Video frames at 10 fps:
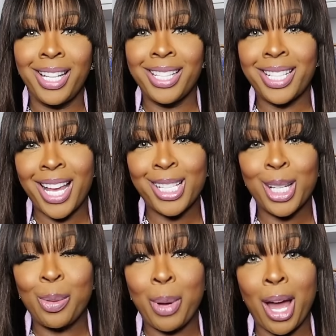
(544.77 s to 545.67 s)
It is
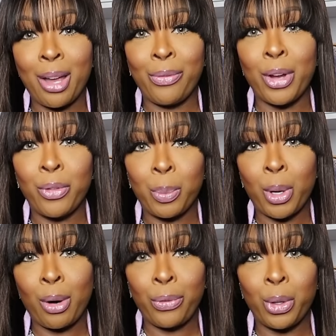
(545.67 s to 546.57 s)
actually my favorite
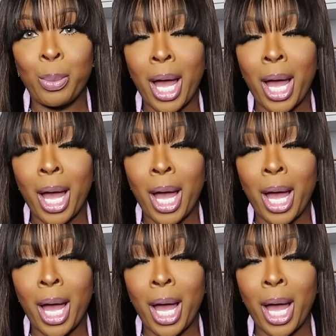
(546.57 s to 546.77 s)
perfume.